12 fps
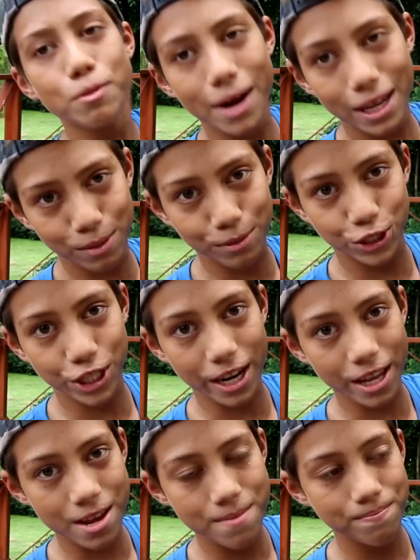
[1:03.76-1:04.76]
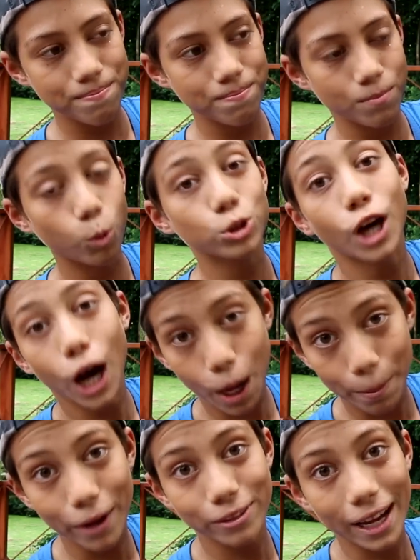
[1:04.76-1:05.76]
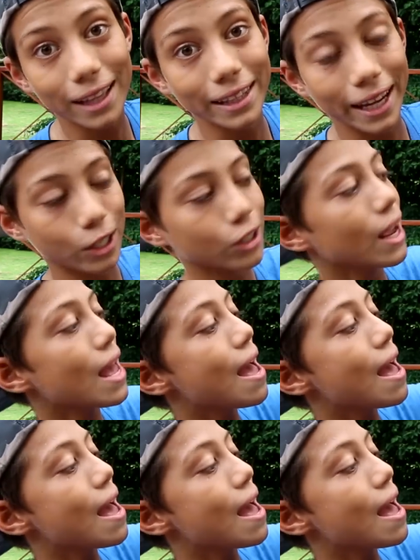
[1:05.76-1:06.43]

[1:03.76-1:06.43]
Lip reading: mind the machete. We'll talk about that later.